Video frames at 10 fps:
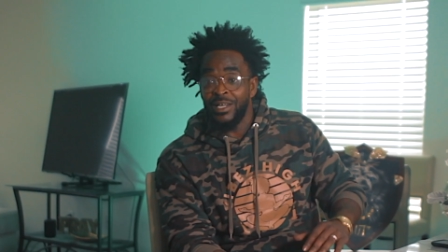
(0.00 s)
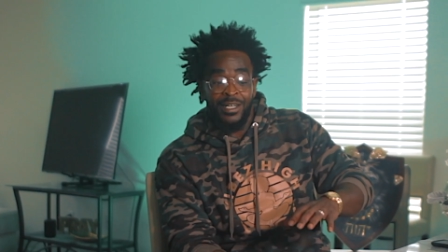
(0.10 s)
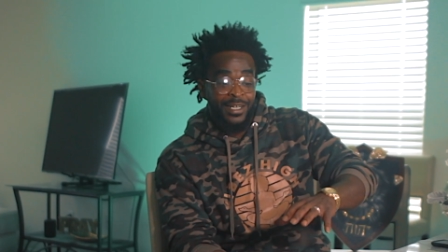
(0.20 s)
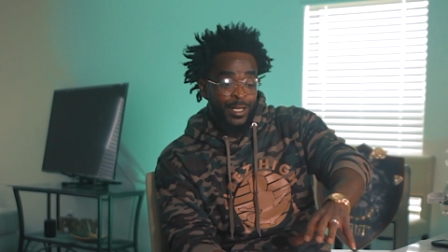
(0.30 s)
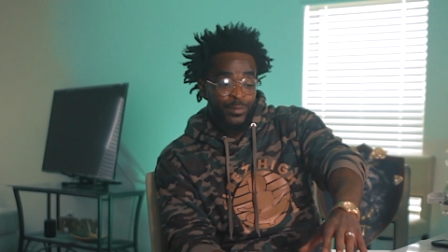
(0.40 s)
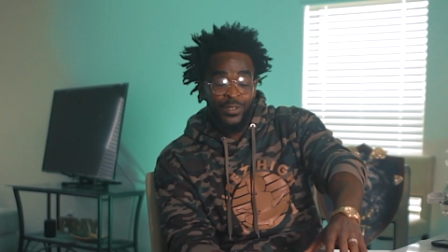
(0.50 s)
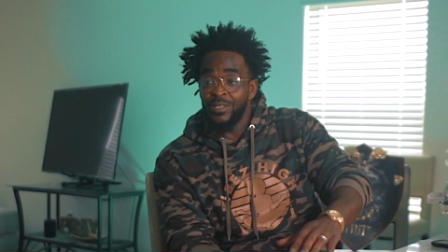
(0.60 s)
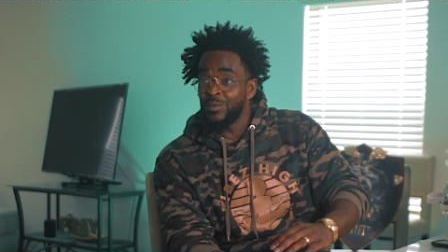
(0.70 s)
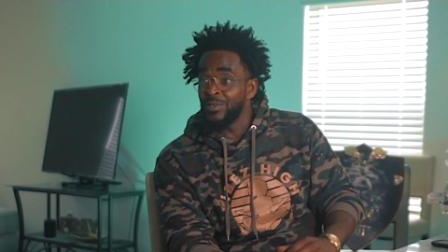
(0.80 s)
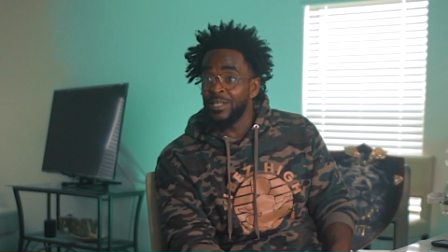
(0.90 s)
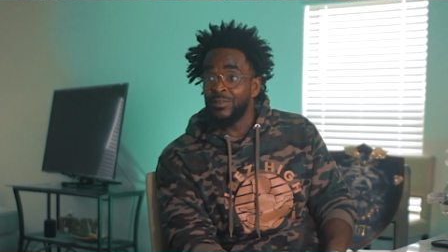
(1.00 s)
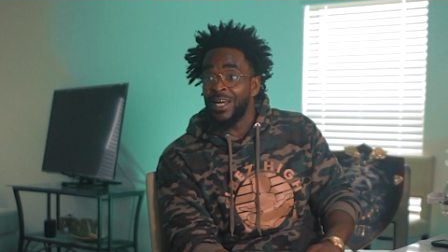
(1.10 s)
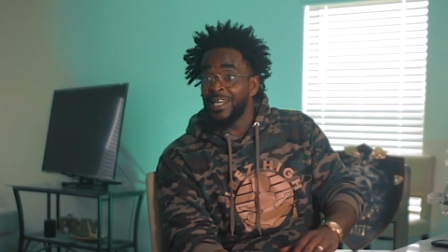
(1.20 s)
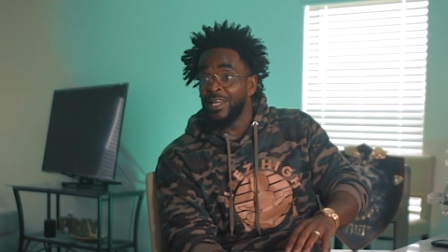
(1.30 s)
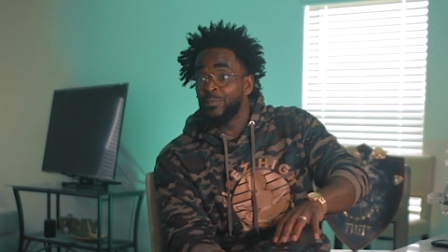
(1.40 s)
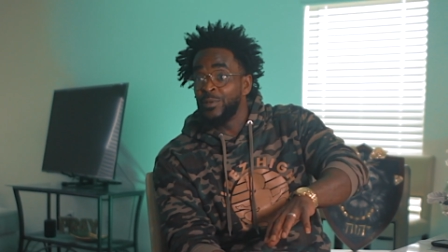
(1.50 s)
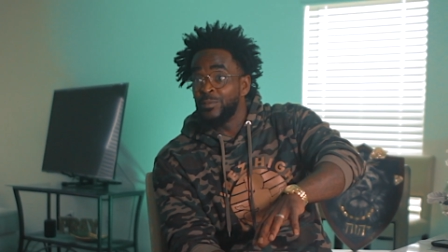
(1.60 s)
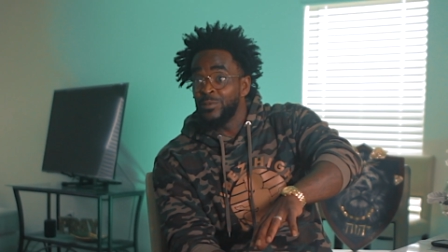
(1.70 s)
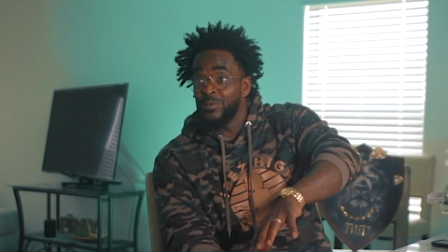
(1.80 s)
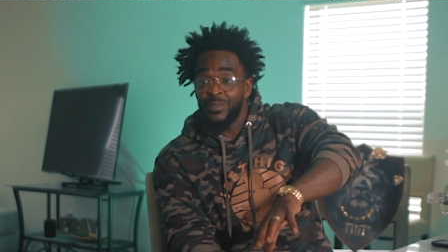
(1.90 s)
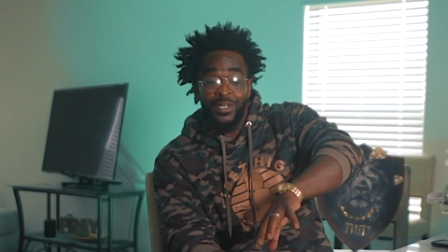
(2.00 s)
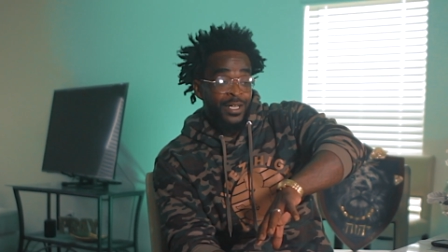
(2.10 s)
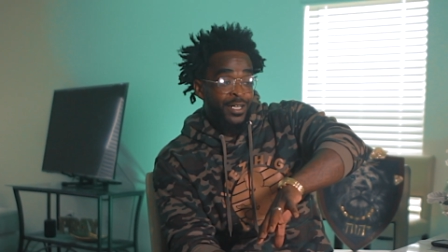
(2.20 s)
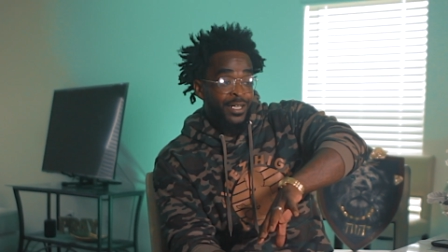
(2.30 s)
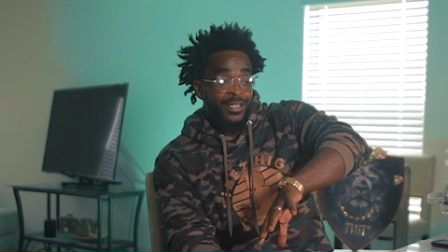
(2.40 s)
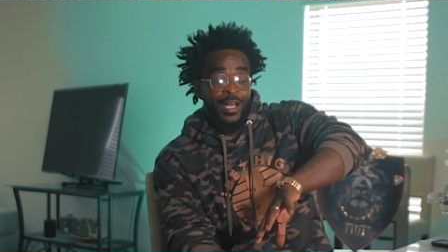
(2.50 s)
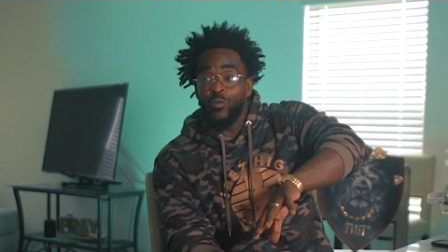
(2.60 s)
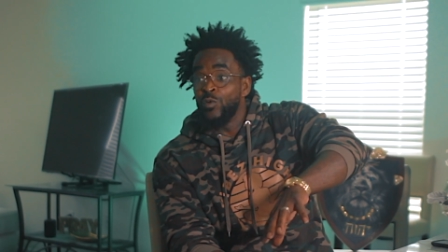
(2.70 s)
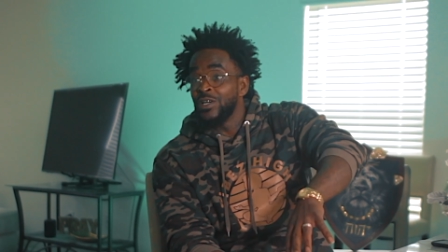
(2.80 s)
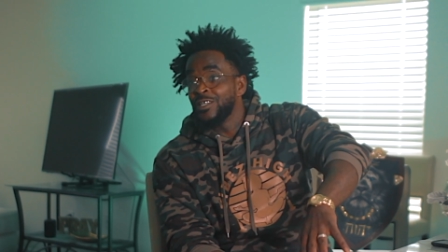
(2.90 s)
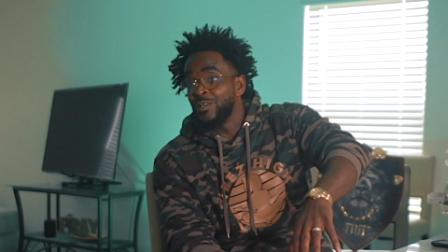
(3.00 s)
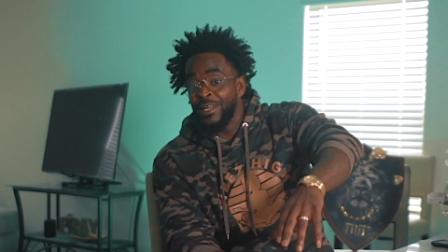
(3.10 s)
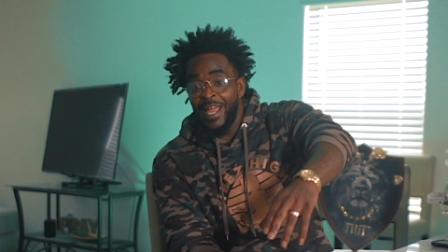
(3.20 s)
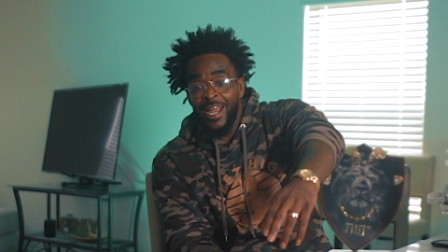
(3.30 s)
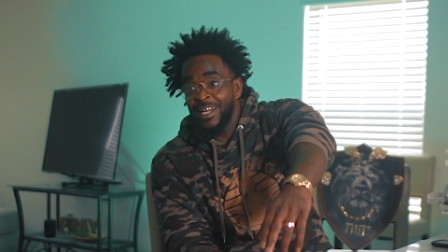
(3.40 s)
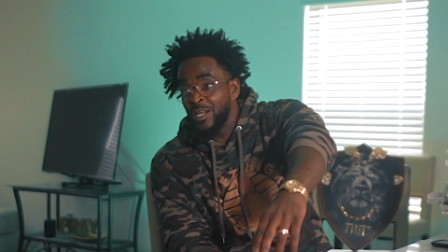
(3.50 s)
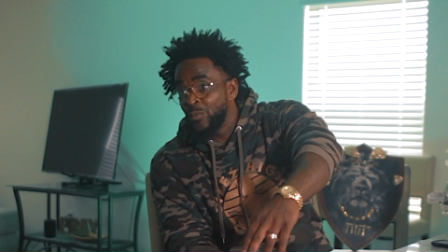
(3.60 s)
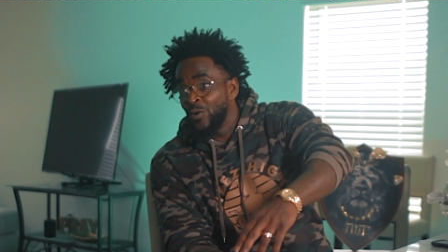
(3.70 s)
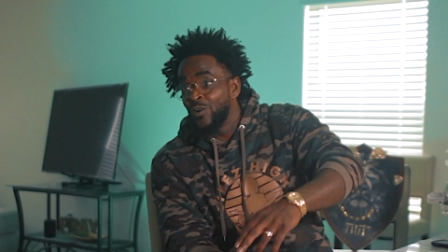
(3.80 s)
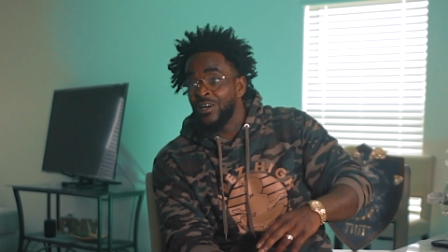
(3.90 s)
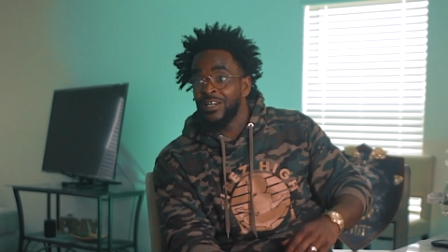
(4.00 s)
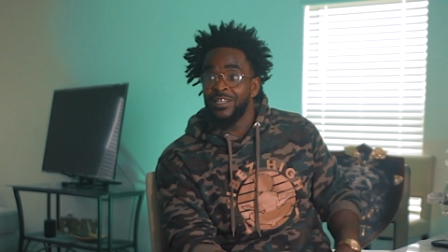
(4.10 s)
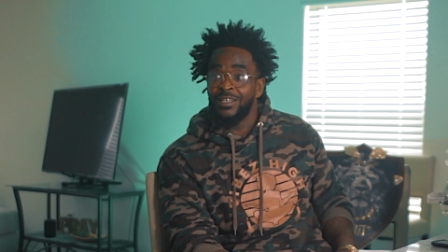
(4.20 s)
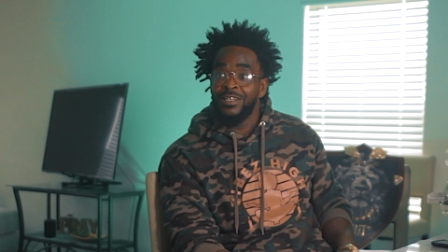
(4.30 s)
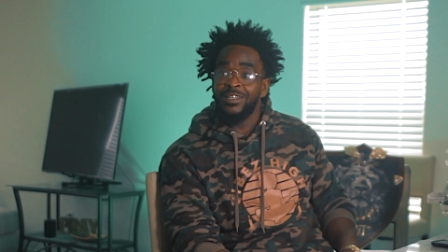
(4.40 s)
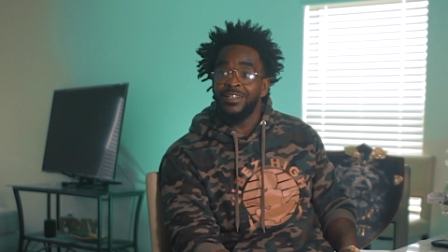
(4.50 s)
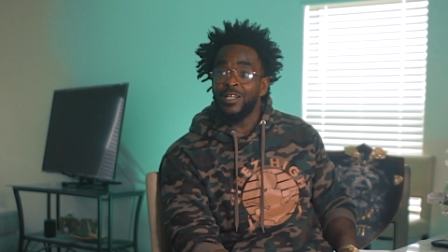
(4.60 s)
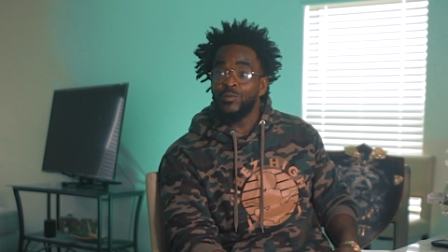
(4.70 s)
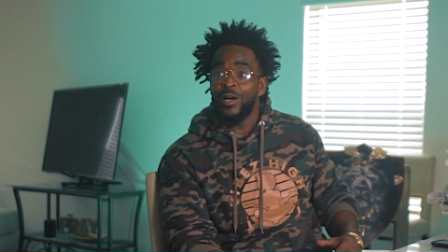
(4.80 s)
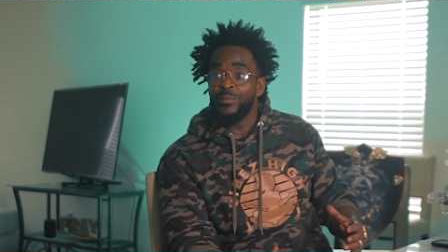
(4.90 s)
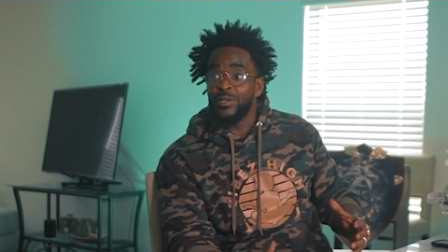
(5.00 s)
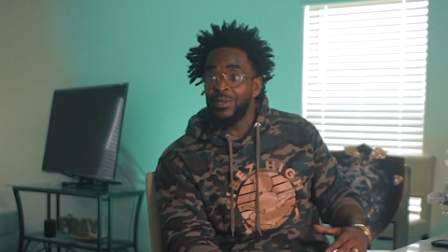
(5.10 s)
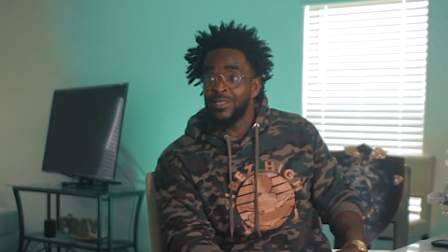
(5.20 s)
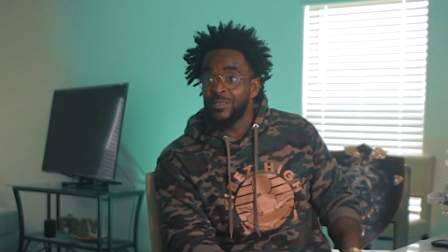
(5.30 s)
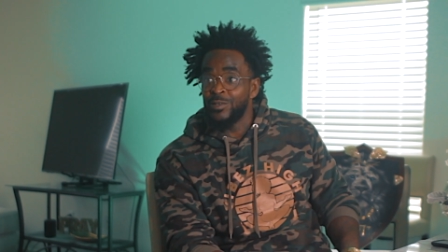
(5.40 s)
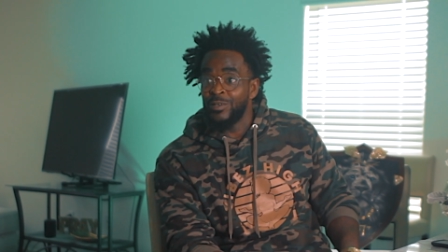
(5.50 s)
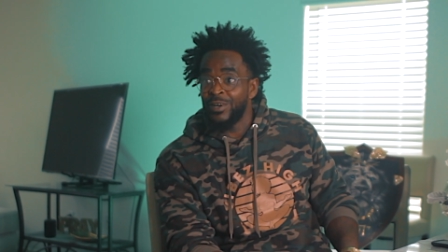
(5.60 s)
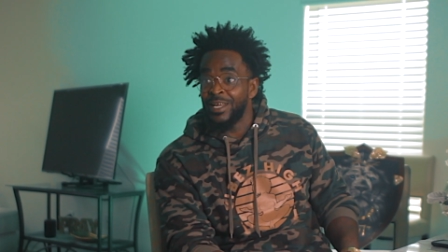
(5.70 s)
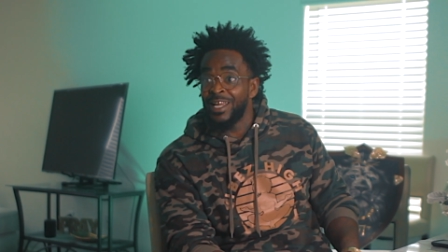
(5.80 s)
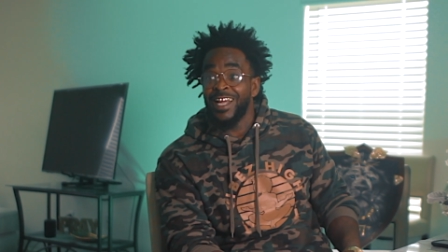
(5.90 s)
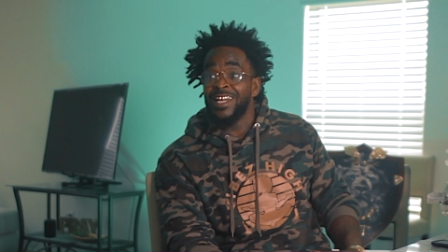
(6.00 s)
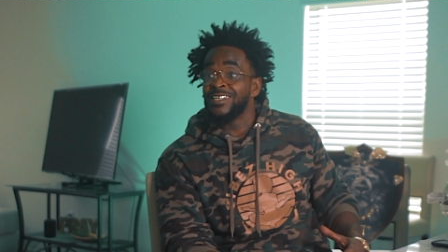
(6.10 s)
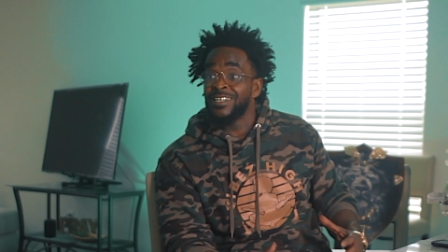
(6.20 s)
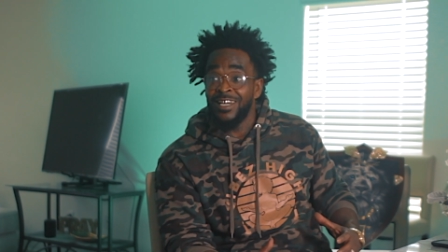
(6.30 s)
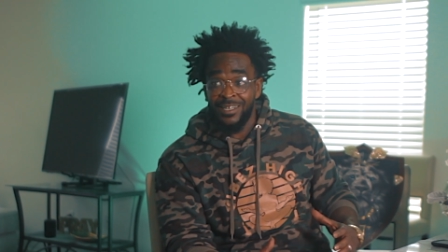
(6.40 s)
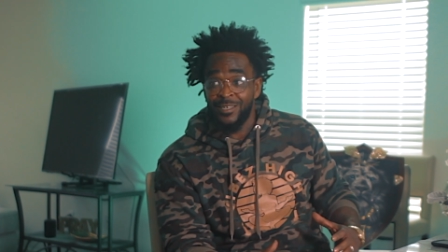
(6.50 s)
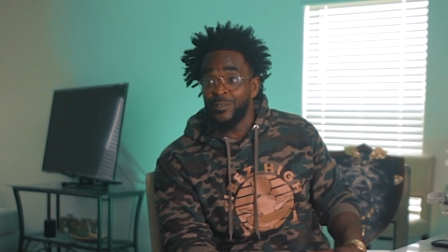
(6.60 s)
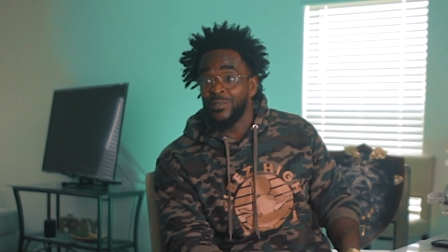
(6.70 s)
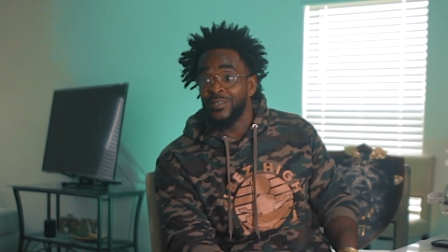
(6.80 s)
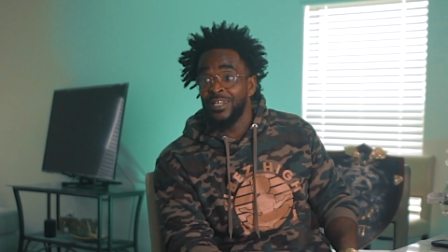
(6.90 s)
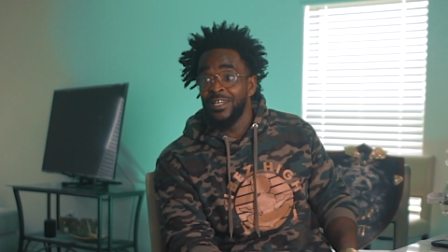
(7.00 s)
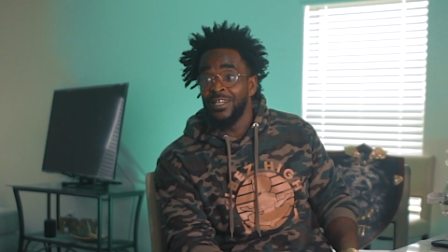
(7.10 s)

in the neighborhood or whatever. I got the people that wasn't hanging at the park. That's why I built my circle around it. I got a solid circle.